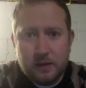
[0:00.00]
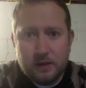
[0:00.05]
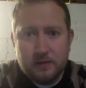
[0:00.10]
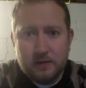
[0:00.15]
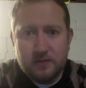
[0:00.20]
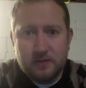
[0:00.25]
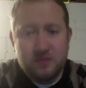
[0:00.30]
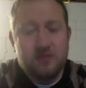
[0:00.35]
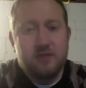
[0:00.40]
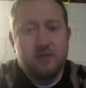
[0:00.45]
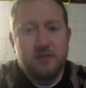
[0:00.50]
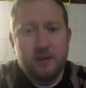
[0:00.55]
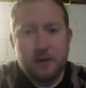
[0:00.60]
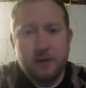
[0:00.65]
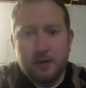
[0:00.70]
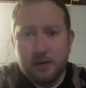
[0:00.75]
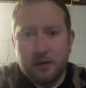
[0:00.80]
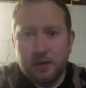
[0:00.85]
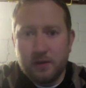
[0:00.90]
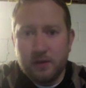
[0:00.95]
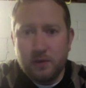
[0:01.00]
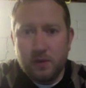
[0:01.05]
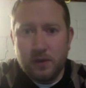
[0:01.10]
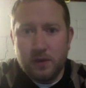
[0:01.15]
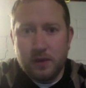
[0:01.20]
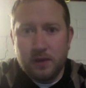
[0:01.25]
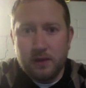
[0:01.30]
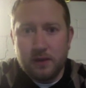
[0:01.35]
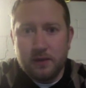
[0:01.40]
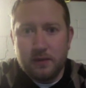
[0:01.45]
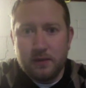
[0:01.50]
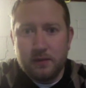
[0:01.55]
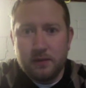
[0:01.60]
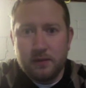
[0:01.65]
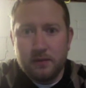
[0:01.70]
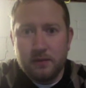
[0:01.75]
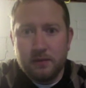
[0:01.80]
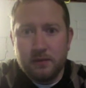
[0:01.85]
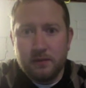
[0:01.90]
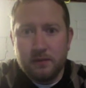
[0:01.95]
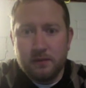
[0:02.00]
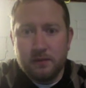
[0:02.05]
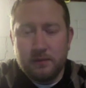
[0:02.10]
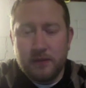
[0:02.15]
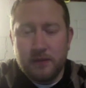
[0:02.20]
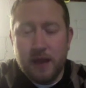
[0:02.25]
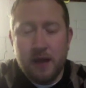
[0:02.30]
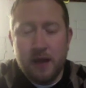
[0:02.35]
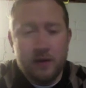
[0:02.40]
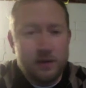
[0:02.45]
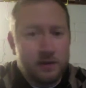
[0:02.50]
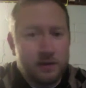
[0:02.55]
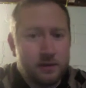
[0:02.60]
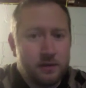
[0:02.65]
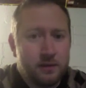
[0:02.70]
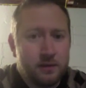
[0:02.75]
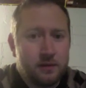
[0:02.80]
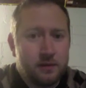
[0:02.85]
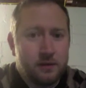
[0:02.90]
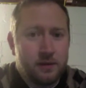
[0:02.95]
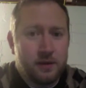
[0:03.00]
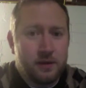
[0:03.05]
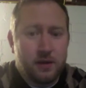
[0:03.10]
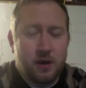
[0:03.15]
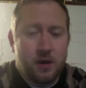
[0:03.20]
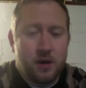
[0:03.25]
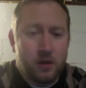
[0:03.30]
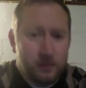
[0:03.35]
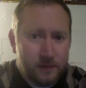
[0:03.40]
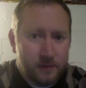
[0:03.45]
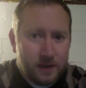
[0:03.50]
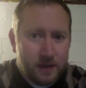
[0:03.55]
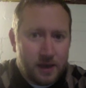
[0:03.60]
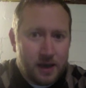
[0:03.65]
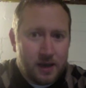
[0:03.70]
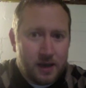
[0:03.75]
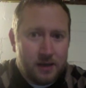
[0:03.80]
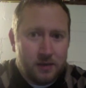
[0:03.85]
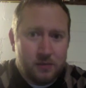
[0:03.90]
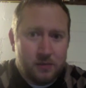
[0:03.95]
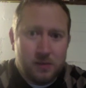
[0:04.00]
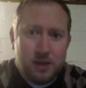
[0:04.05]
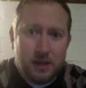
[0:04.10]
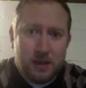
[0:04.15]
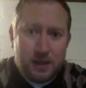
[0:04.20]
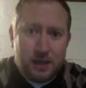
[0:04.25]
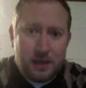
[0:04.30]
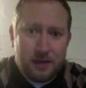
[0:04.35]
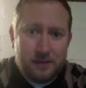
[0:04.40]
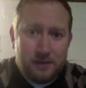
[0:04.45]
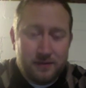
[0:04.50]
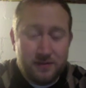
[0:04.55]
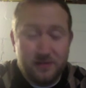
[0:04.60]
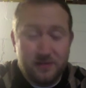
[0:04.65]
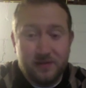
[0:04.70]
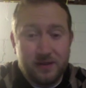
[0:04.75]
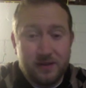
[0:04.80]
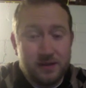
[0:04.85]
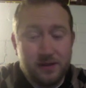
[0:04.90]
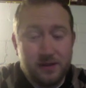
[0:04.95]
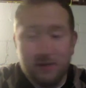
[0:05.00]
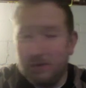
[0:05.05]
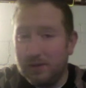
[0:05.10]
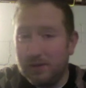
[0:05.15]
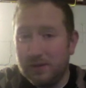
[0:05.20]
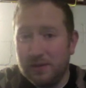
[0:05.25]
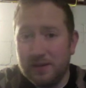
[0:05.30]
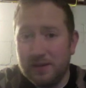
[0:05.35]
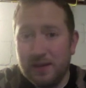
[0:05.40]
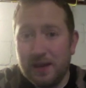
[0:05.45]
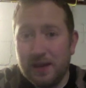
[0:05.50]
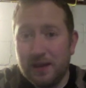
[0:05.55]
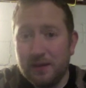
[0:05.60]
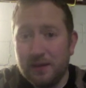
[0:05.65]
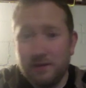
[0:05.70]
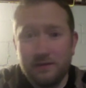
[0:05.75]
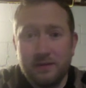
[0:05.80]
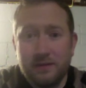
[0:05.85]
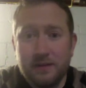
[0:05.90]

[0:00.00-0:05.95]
severely with doubting the call of God on my life, severely with the doubt of